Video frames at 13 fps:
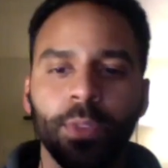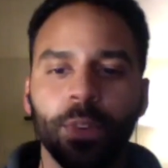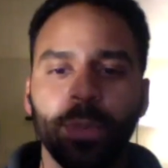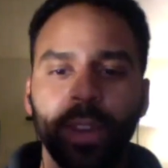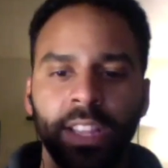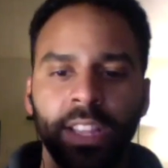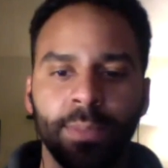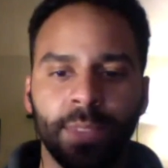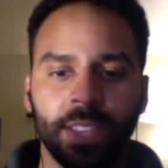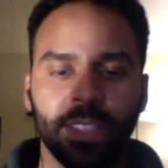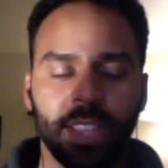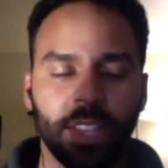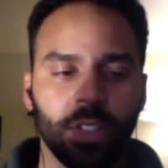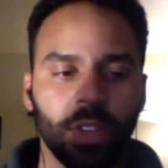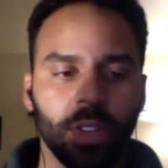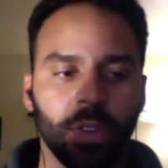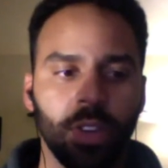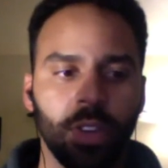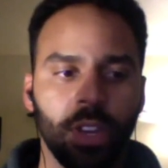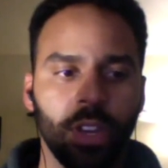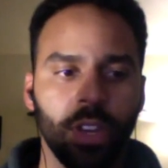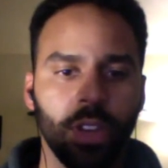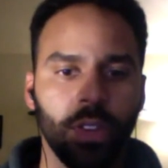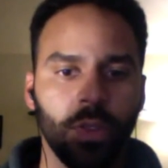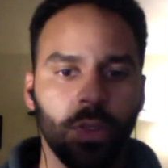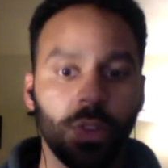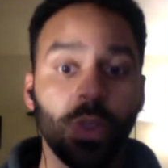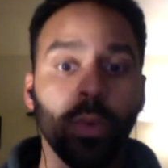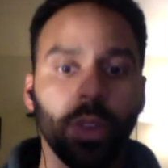minute clips I sent you. Do you want